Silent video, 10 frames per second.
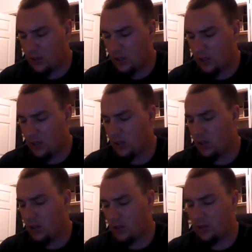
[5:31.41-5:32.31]
because you do
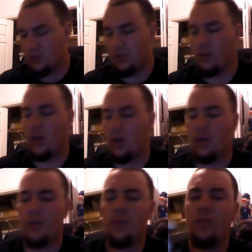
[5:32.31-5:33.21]
gotta
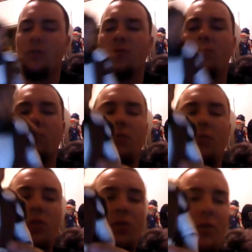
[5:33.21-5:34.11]
maneuver around
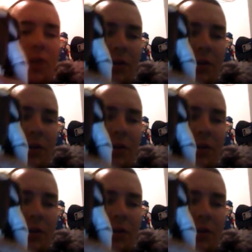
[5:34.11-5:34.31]
his